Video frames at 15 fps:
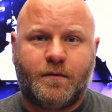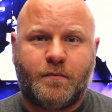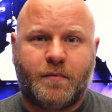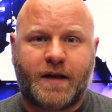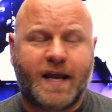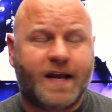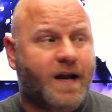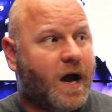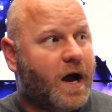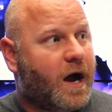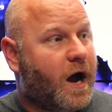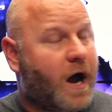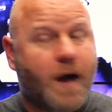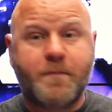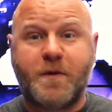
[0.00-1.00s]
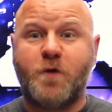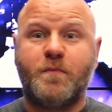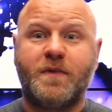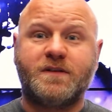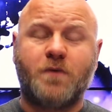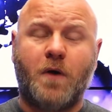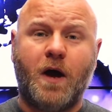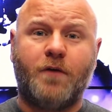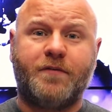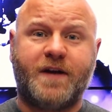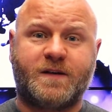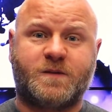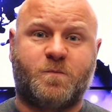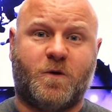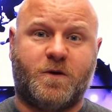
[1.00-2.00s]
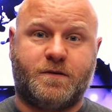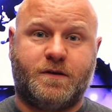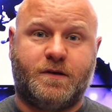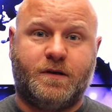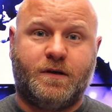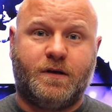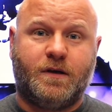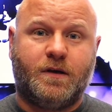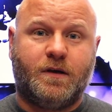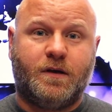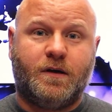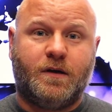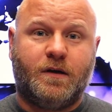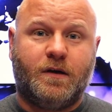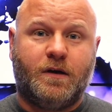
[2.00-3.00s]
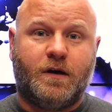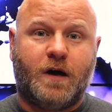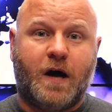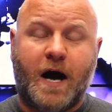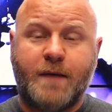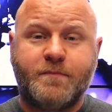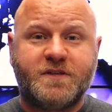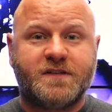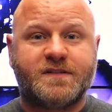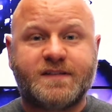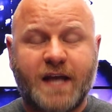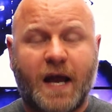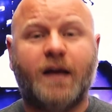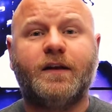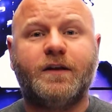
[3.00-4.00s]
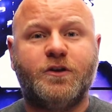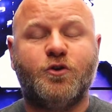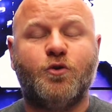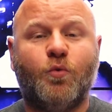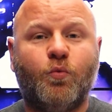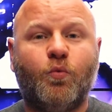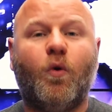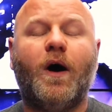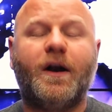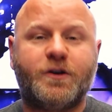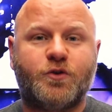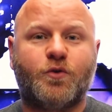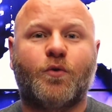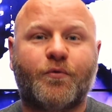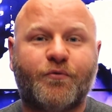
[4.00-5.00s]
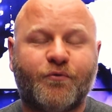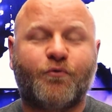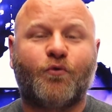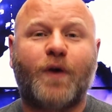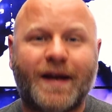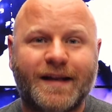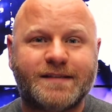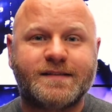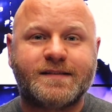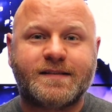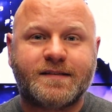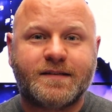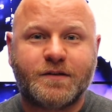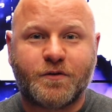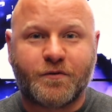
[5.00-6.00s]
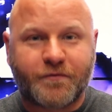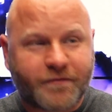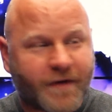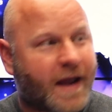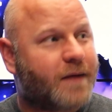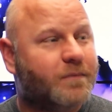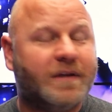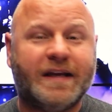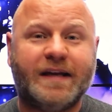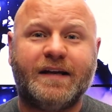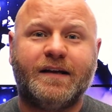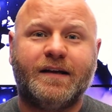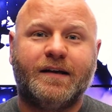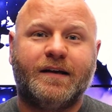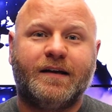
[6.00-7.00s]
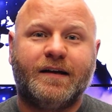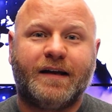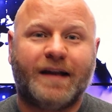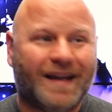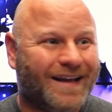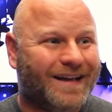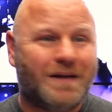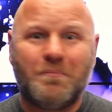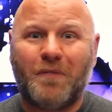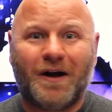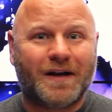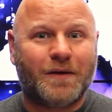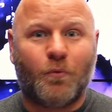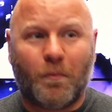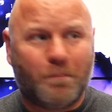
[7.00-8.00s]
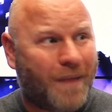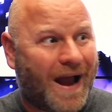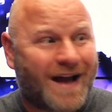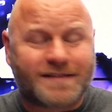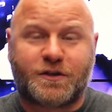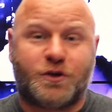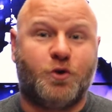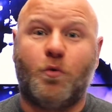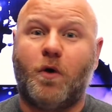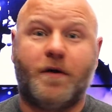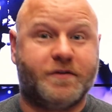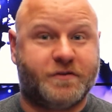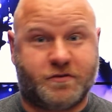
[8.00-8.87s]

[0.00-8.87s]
But again, I'm no mental health expert. I'm just telling you what your friends, your family, anybody passing you on the